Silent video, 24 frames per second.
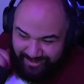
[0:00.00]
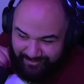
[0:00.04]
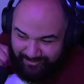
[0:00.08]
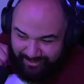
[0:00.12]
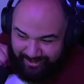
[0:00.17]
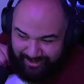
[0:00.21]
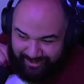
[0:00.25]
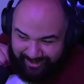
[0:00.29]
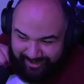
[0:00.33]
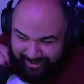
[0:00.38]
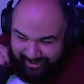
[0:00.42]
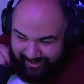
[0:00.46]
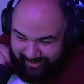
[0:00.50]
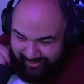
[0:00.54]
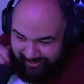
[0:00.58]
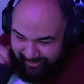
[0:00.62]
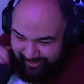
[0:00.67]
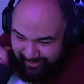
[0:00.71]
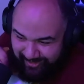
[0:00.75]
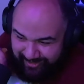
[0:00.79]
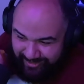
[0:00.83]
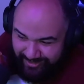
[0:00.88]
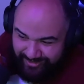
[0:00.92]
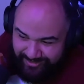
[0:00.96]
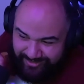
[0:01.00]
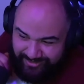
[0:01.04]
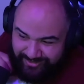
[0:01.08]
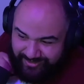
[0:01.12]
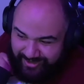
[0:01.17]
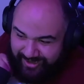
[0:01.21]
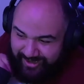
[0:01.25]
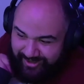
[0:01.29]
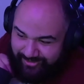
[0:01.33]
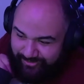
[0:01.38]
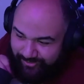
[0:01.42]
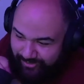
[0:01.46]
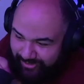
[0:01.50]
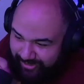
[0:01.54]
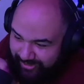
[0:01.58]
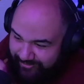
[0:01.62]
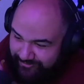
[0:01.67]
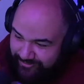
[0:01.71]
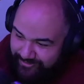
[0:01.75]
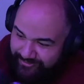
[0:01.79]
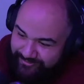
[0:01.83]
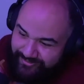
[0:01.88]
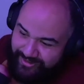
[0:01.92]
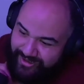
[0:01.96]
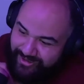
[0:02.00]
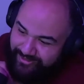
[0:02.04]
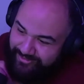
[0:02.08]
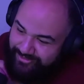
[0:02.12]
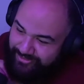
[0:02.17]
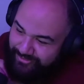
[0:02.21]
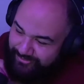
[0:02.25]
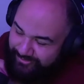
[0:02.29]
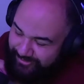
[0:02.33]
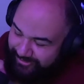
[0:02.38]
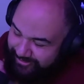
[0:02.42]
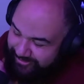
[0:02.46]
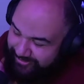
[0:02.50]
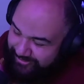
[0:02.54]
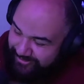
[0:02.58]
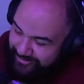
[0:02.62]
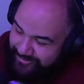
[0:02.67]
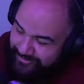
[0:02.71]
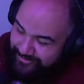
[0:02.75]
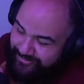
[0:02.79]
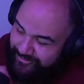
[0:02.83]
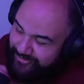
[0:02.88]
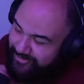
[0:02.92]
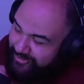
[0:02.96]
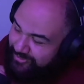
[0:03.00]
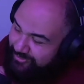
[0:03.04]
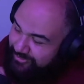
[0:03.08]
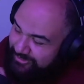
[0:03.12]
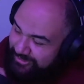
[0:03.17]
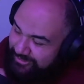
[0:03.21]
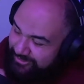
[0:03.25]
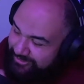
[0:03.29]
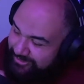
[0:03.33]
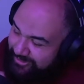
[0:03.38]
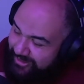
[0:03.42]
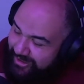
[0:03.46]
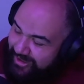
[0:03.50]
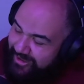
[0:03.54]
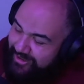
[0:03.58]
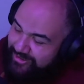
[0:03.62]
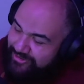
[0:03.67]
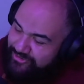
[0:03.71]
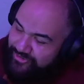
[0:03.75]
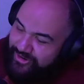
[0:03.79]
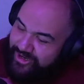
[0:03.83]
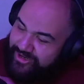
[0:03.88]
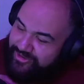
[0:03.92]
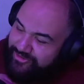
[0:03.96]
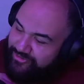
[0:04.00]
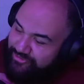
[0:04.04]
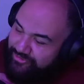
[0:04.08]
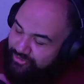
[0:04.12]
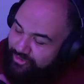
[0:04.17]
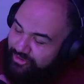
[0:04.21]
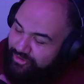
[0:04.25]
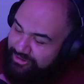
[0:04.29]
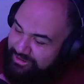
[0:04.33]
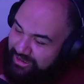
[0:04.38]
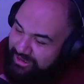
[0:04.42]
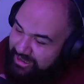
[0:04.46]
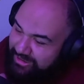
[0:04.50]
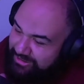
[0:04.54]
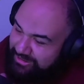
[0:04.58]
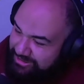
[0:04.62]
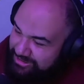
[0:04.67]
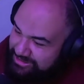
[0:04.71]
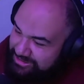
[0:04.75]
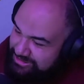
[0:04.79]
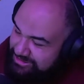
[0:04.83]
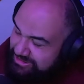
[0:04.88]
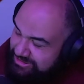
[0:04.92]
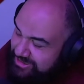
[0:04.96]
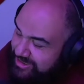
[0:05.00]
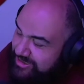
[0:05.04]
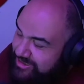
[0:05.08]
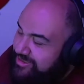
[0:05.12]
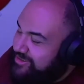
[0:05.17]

Come on now. You guys weren't even around two months ago. Don't come here to act trying to talk knowledge.